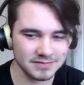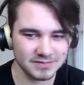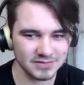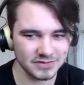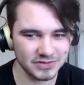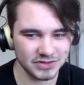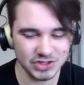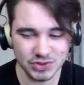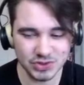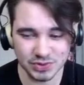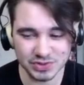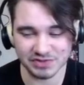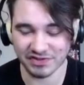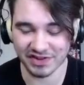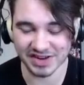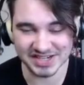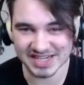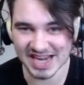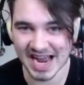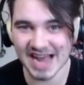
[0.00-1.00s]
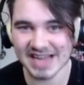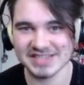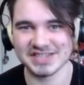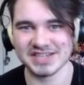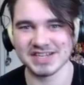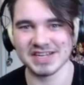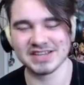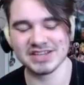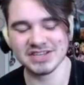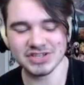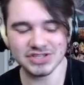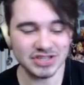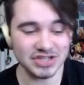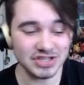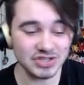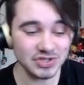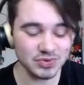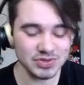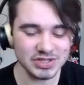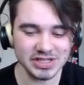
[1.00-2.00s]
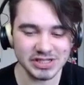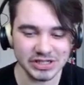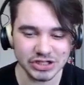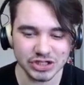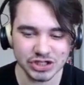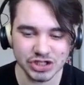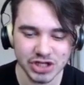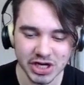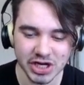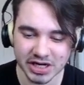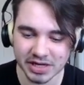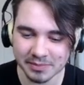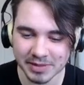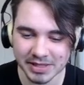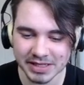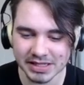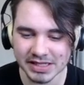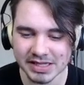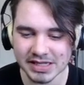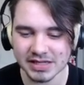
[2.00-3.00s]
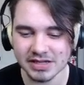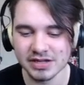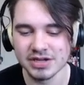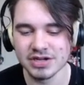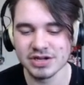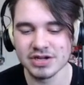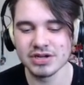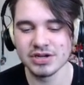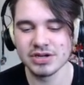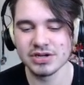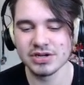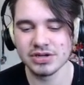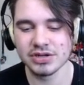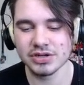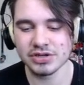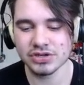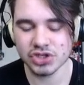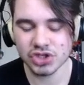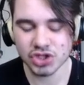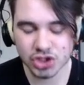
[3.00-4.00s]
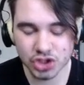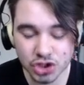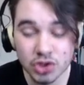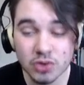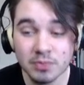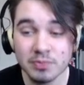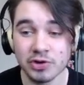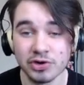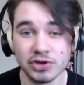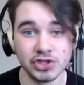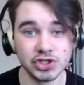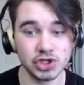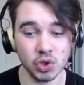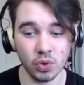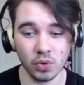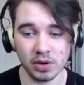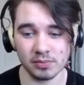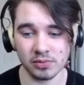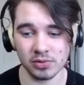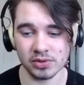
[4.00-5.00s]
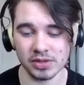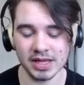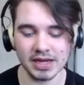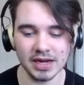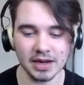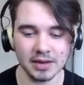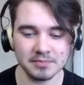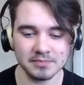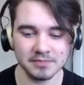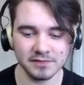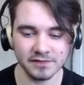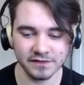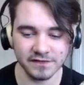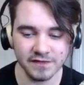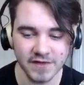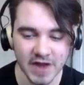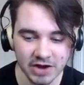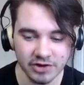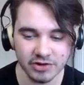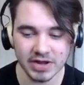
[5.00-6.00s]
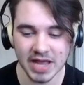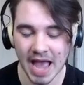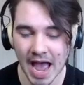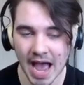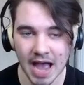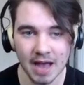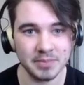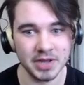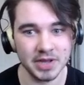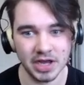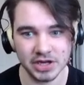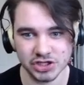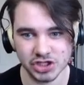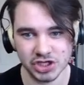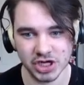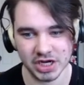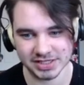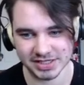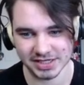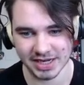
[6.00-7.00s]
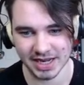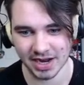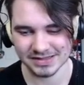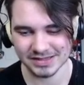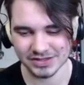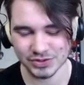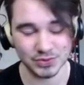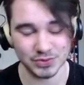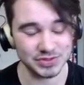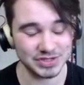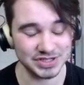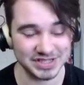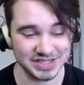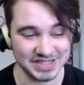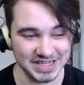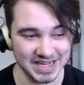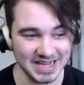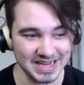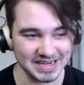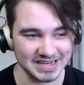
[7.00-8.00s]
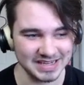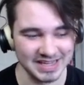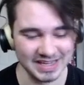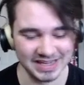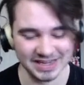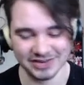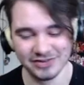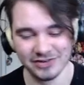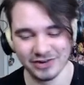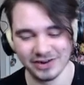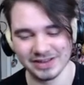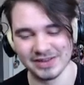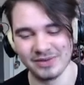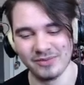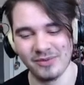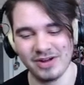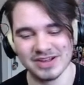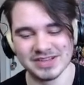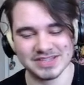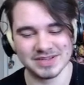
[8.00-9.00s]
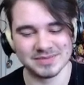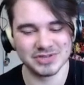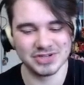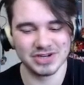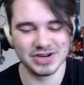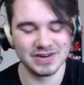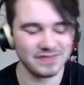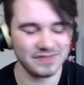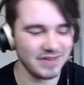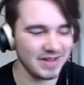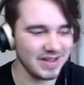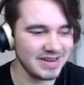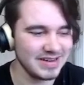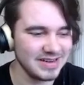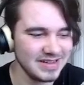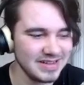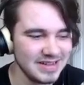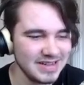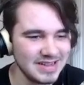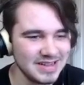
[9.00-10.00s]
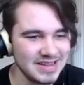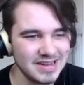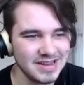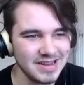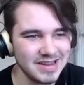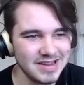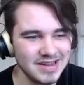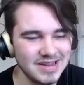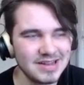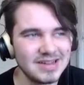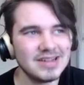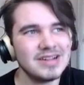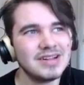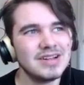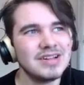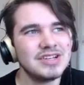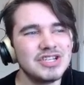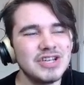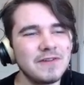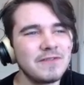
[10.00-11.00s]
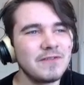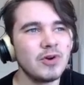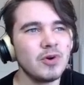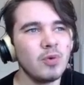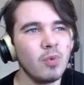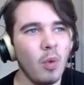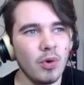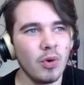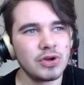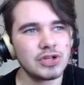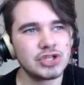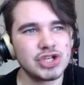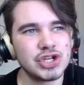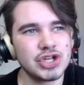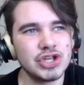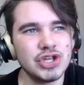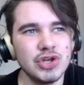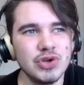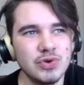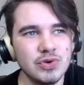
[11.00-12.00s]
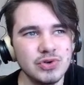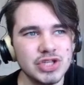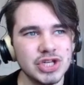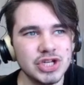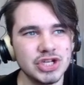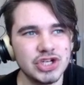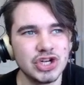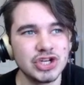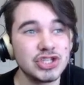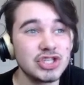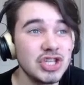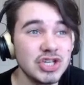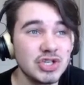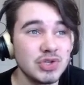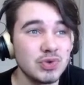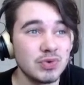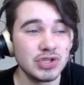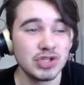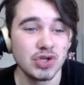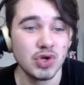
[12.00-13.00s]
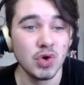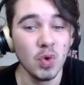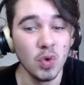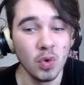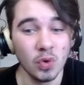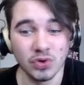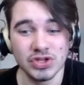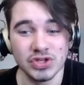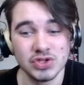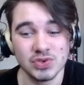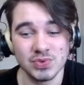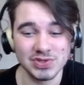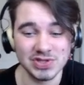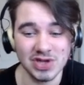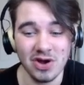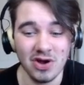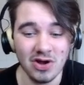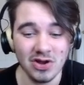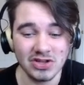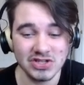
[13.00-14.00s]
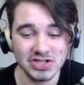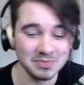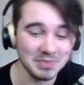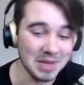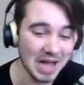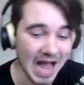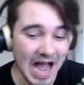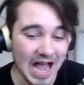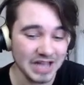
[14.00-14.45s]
this was fantastic. This was legitimately super enjoyable, and I'm very happy I checked it out. This was insane. It really was. I'm trying to find different words to use than just, this was cool, this was awesome, I